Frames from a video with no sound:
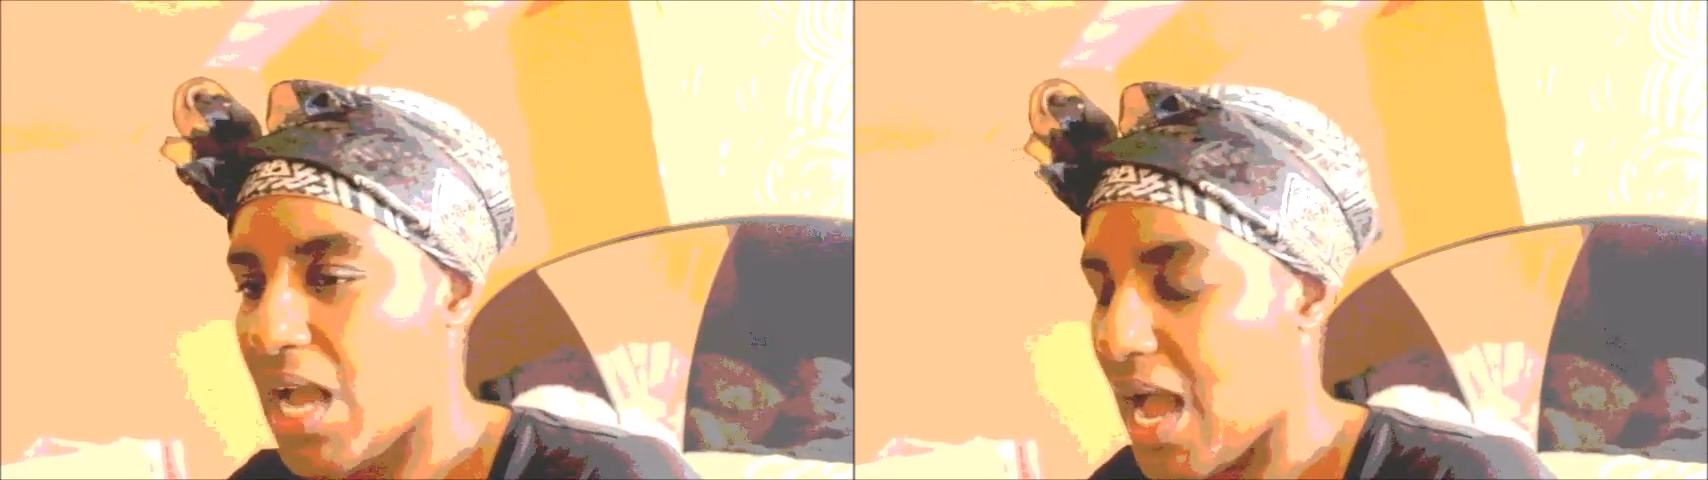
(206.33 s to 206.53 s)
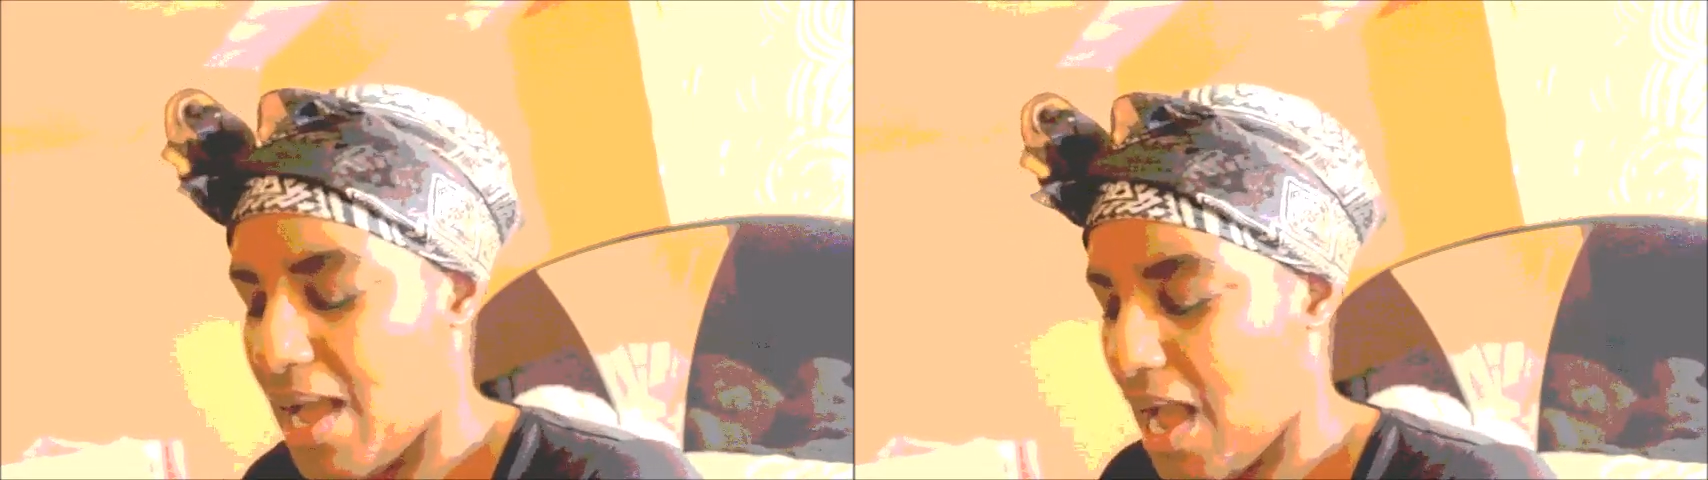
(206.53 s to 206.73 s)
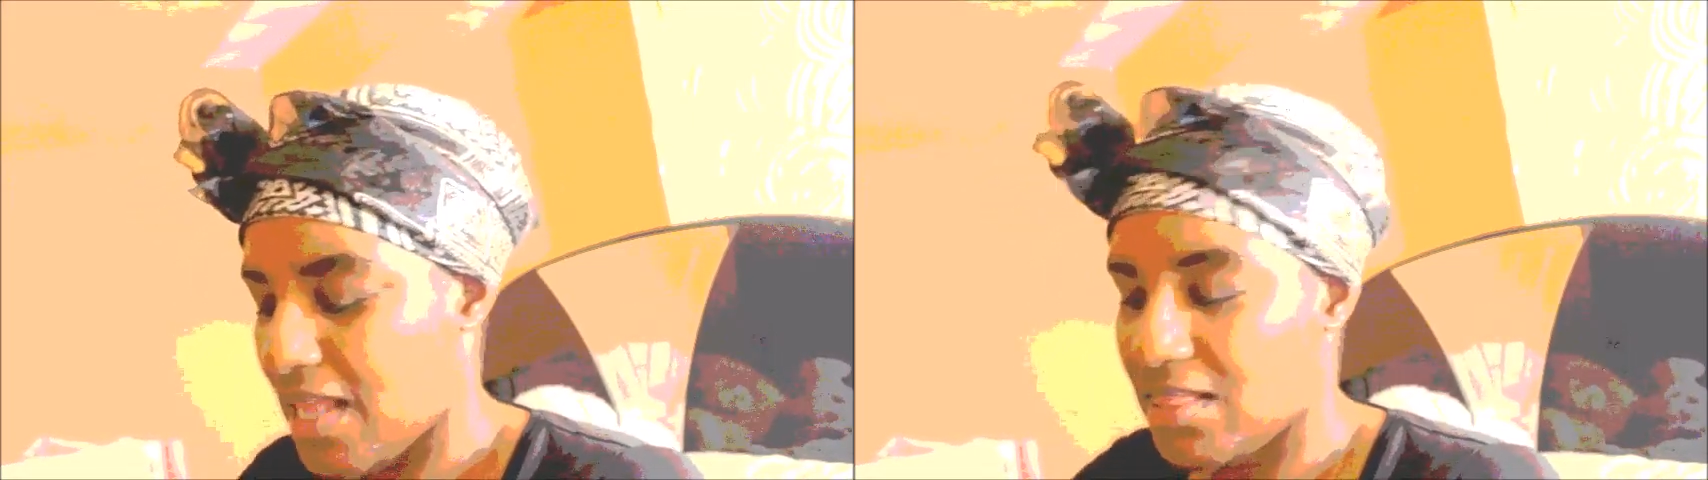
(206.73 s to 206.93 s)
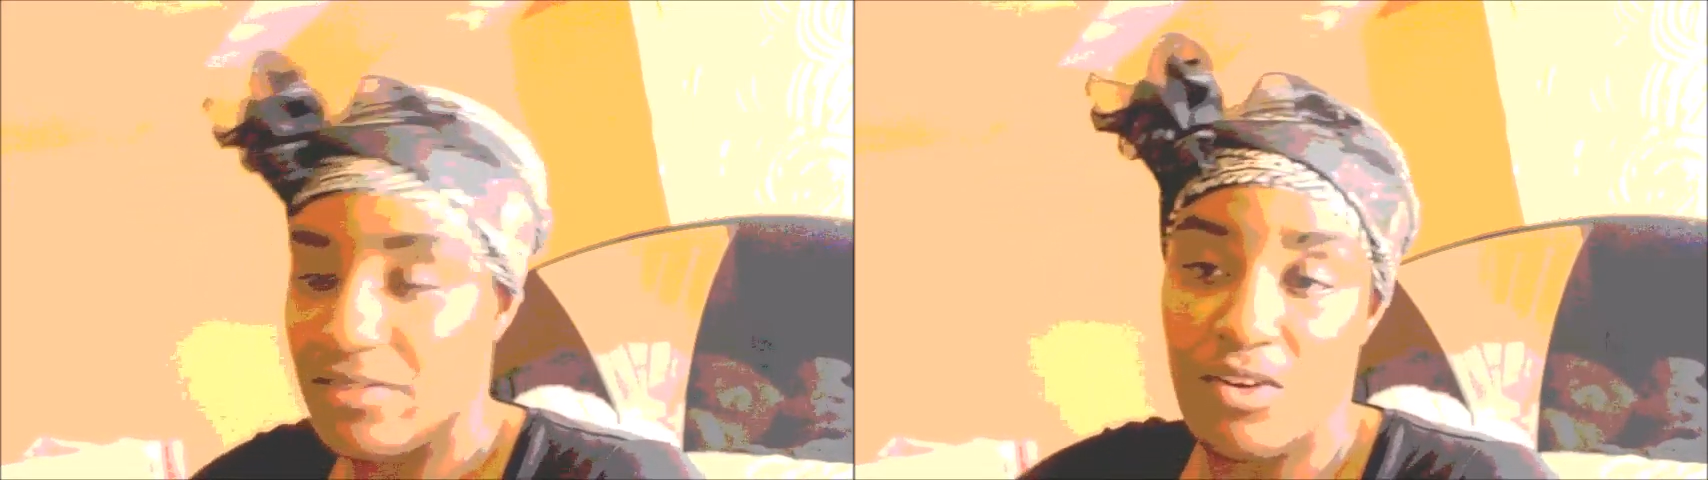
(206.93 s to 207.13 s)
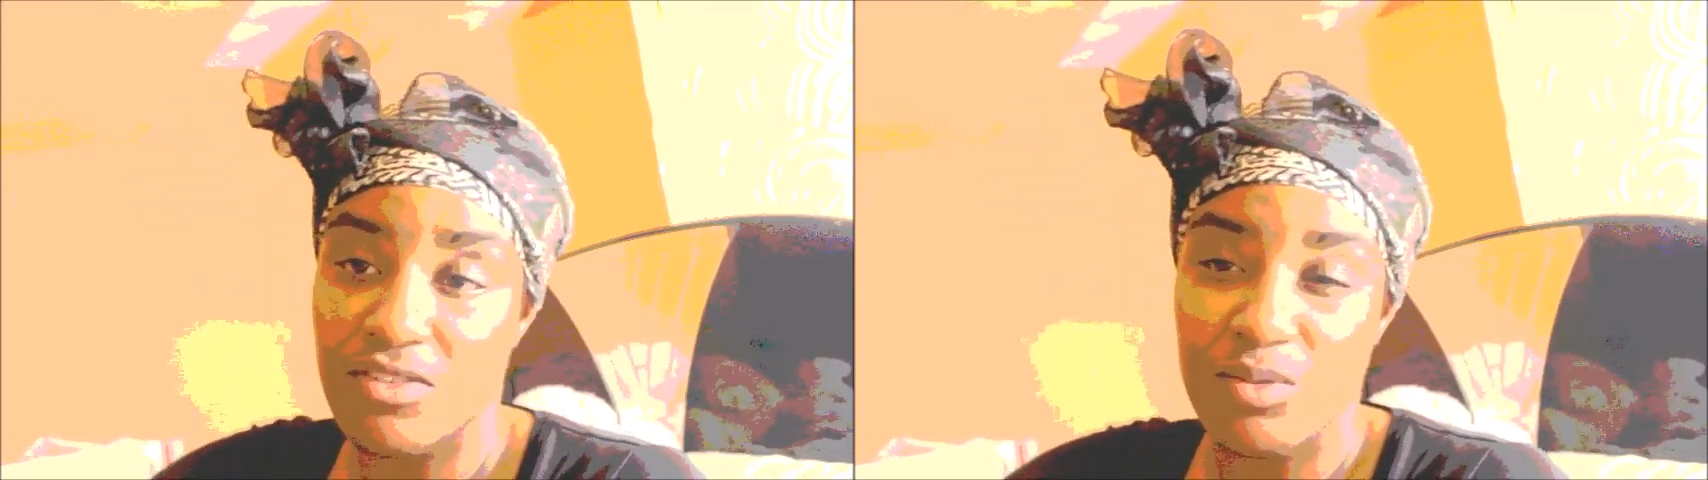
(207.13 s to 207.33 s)
I
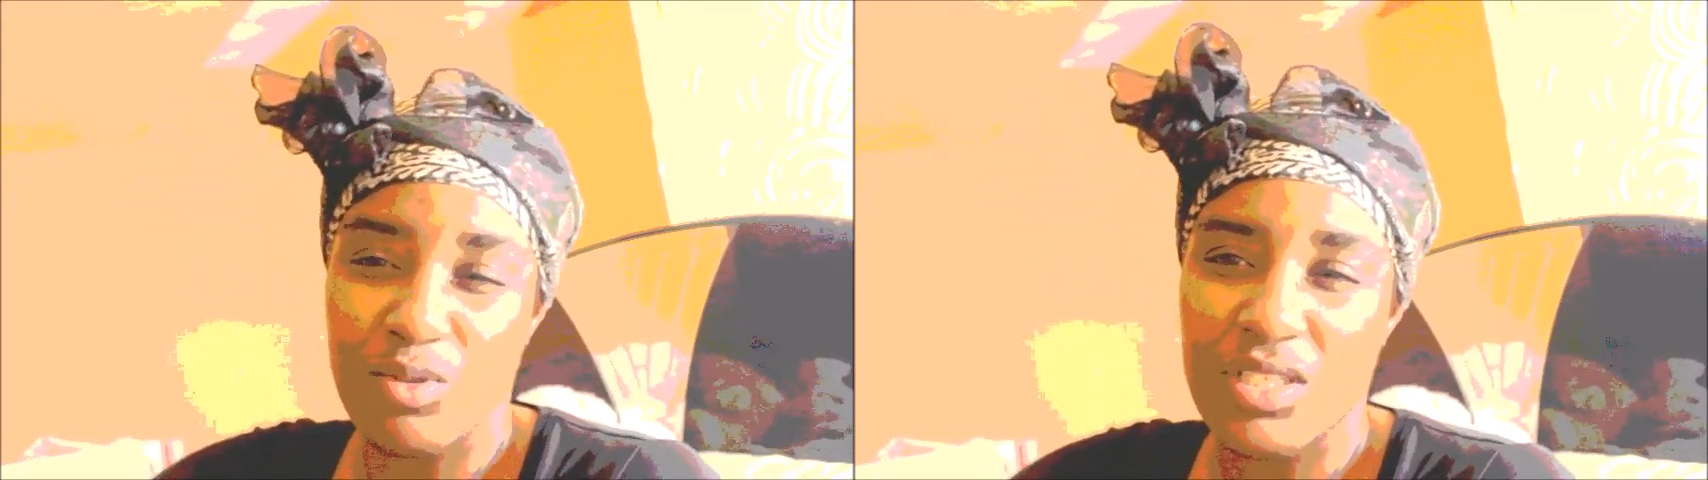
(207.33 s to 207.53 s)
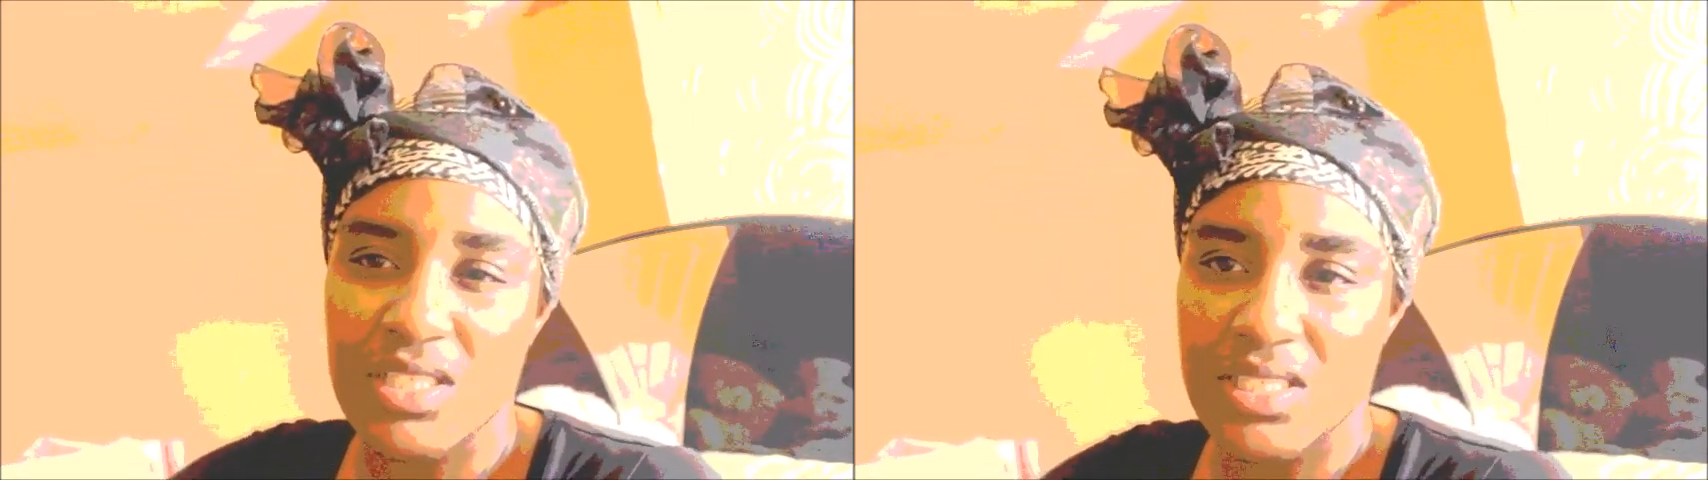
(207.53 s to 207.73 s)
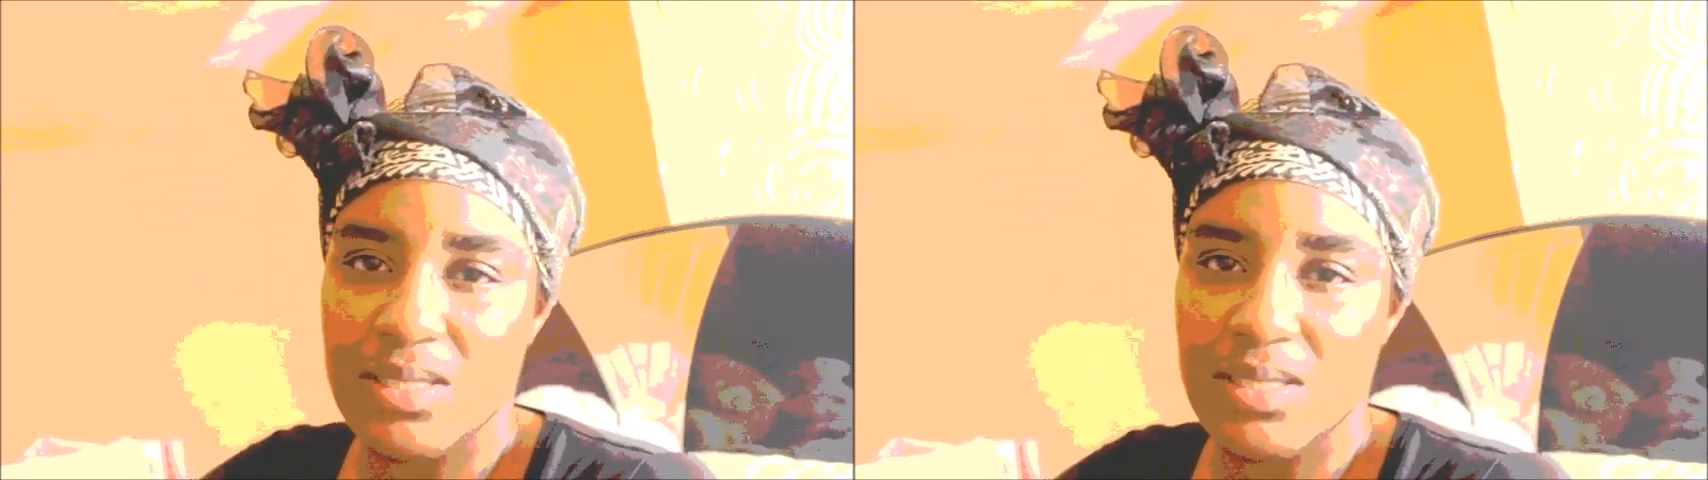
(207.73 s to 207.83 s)
live off smoothies because